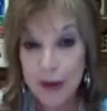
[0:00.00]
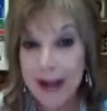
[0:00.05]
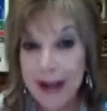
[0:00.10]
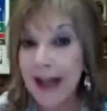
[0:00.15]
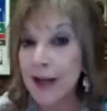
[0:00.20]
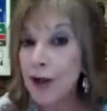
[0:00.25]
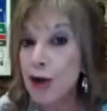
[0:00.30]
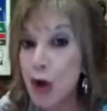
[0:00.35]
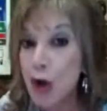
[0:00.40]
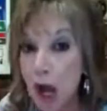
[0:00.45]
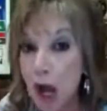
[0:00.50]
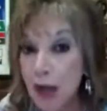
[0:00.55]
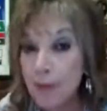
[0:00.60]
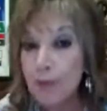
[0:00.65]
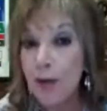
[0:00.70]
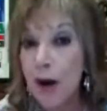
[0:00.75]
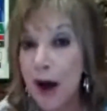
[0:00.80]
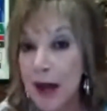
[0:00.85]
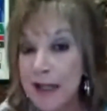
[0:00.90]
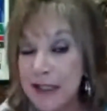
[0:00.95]
You
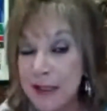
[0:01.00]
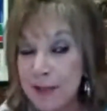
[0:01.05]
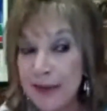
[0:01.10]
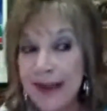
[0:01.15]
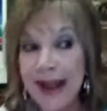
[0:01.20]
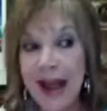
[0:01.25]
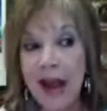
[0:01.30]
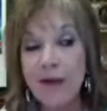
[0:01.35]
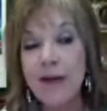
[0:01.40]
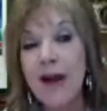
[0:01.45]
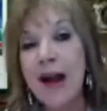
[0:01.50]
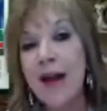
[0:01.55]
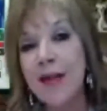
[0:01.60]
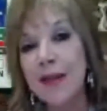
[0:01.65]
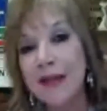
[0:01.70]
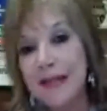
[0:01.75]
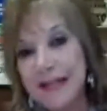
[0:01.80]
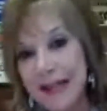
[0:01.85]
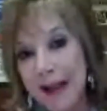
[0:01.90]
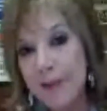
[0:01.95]
cannot possibly have
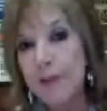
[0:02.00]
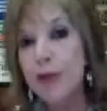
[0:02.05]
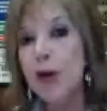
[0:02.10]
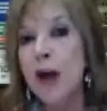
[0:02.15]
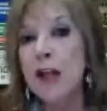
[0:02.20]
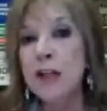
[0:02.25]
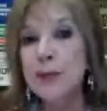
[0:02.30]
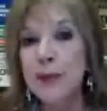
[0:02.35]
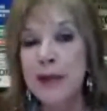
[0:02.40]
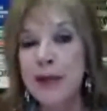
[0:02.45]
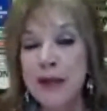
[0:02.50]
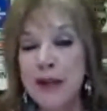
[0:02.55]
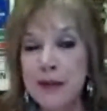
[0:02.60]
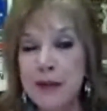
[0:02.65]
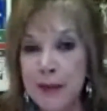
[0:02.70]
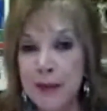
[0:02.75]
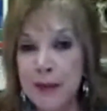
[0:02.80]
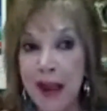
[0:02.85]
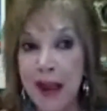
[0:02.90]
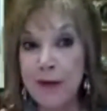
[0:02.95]
the same thoughts,
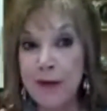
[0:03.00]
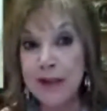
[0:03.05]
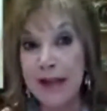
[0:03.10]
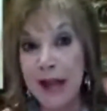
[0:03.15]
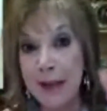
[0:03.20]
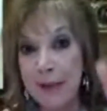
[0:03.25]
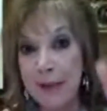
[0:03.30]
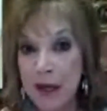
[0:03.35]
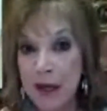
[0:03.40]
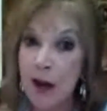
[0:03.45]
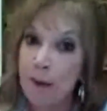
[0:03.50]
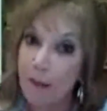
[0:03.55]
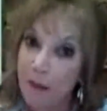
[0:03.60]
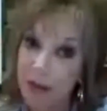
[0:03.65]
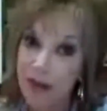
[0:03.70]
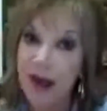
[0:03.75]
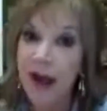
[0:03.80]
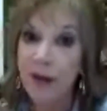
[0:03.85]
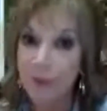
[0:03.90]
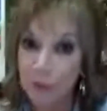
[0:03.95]
beliefs, and behaviors and
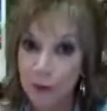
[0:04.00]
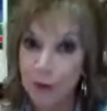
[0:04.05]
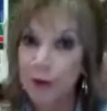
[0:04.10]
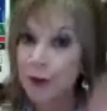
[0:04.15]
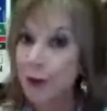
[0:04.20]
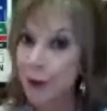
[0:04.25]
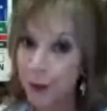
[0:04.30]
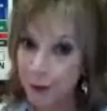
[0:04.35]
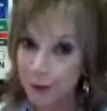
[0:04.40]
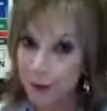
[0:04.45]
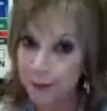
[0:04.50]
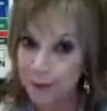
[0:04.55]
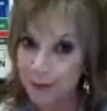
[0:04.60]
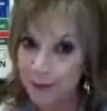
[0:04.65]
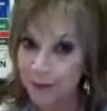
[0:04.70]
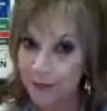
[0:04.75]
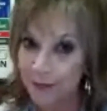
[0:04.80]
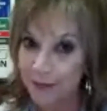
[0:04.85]
become that future you.